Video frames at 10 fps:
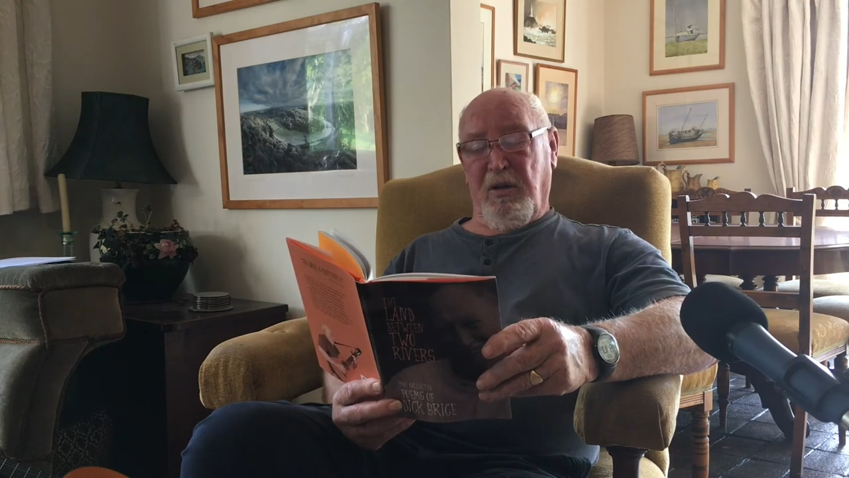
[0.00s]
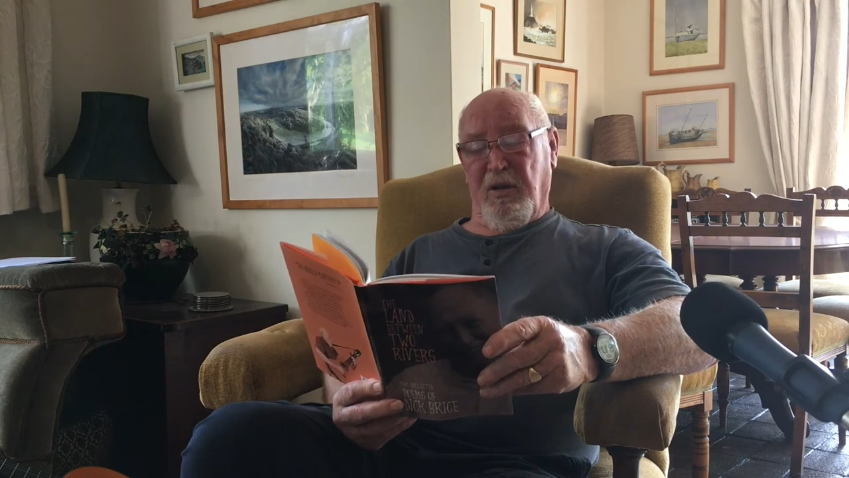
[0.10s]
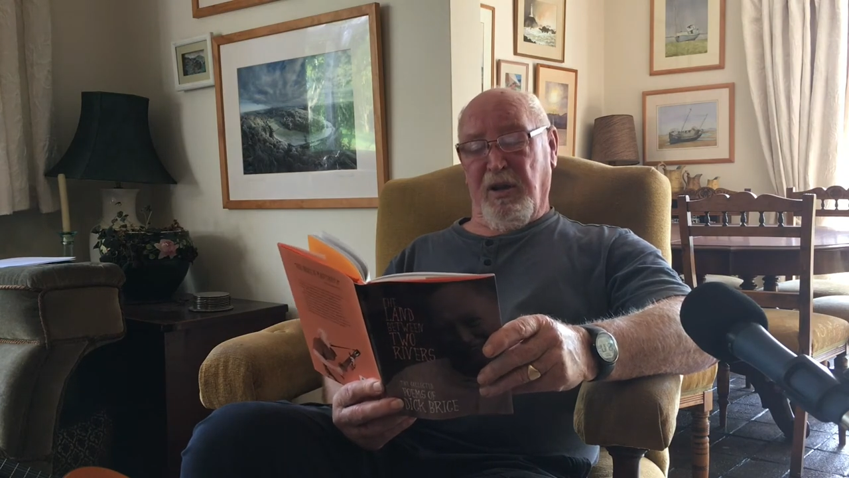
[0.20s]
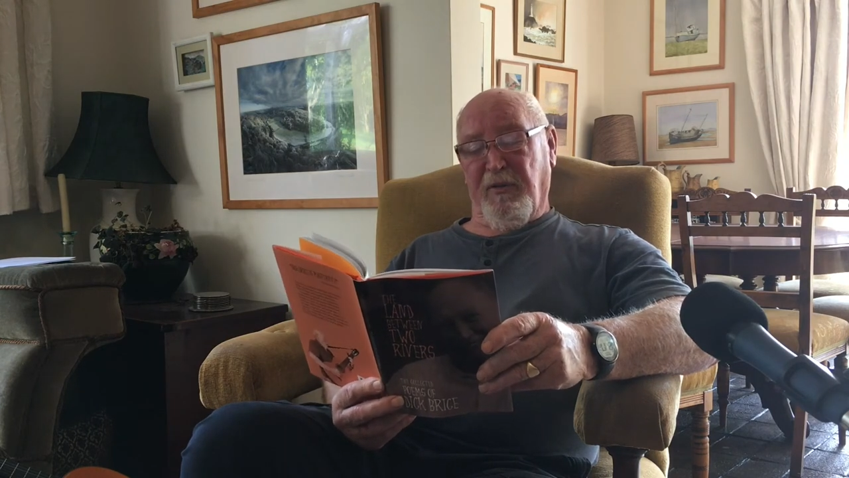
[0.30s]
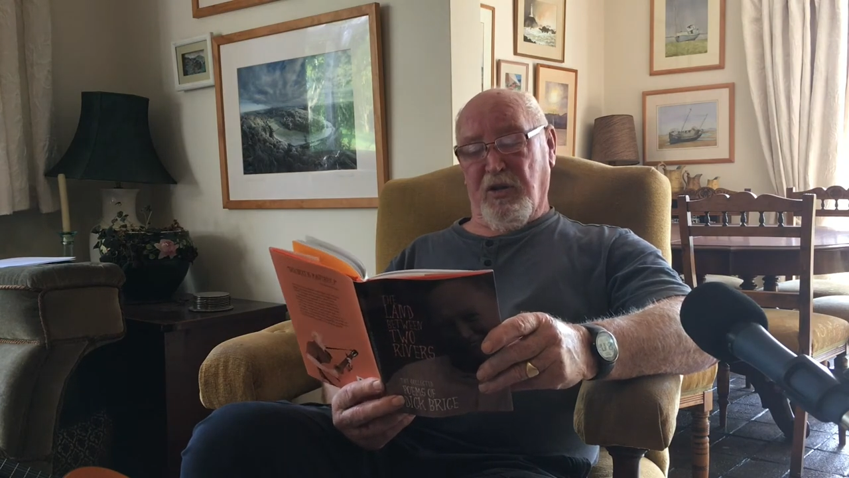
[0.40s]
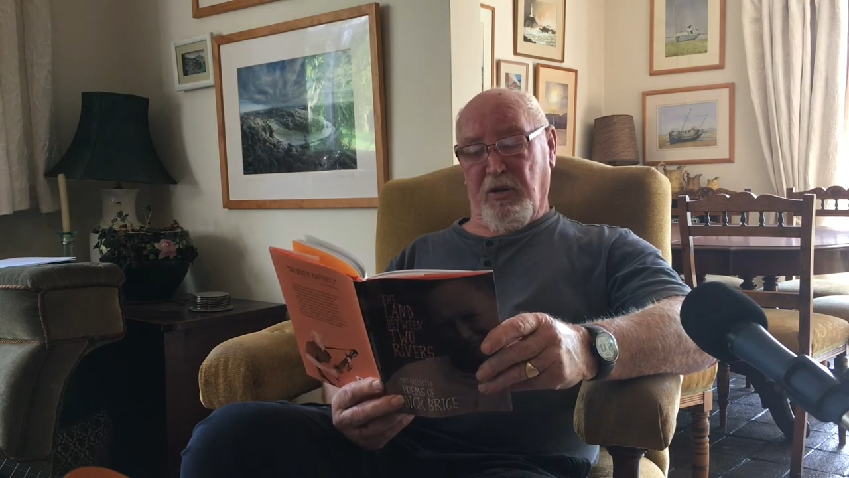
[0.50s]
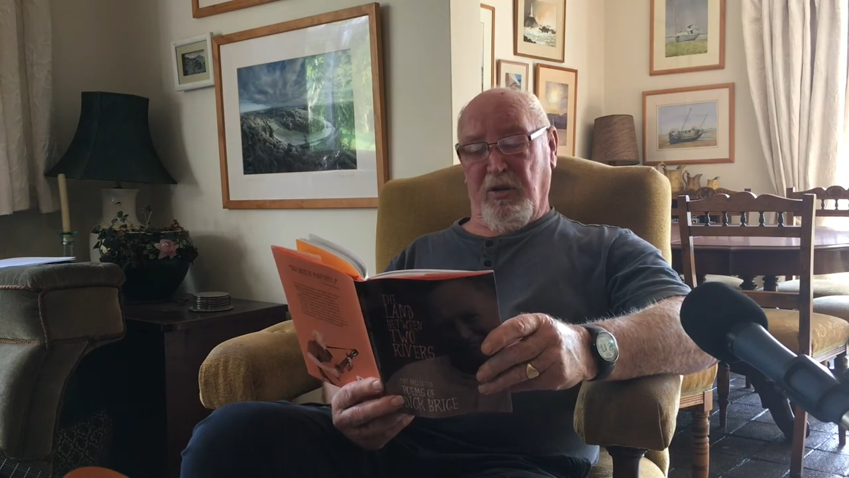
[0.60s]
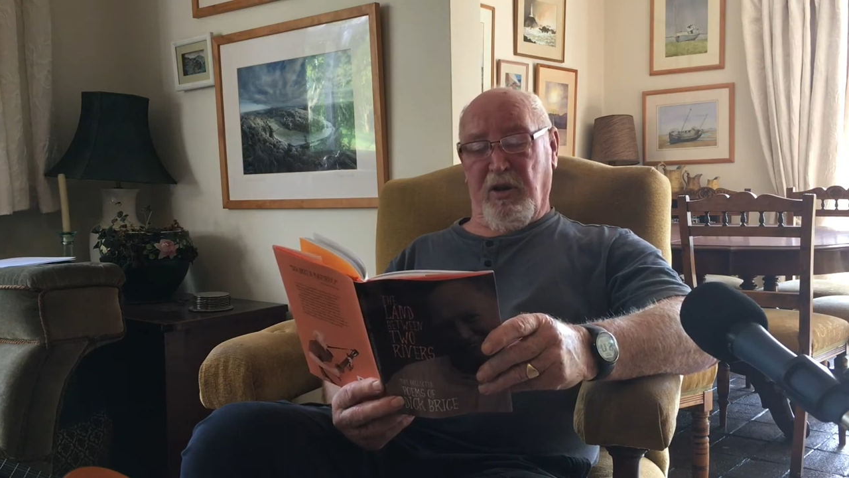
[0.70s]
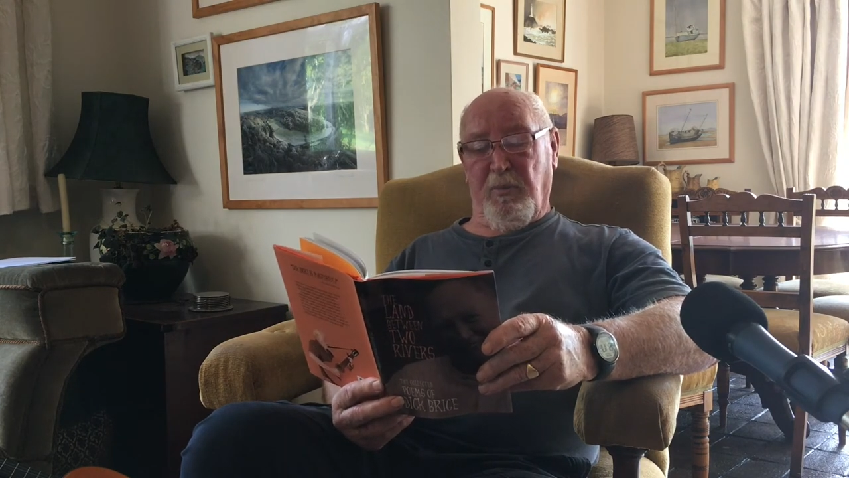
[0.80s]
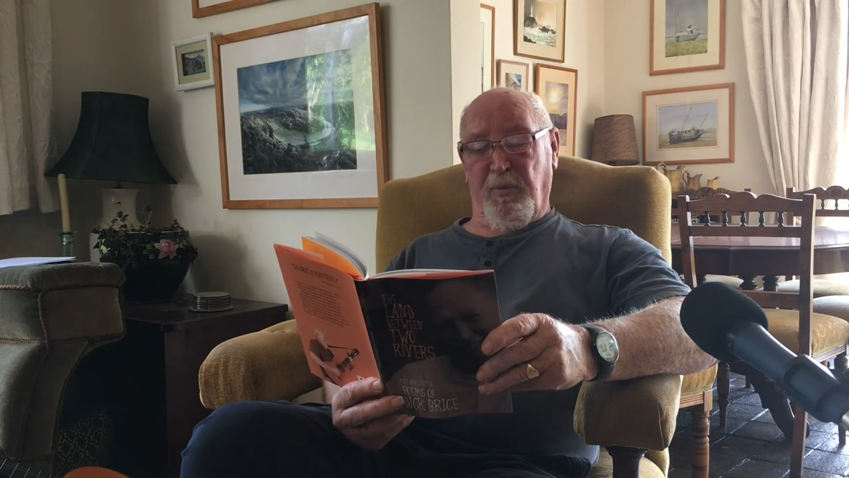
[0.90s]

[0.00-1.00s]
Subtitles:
and they've turned in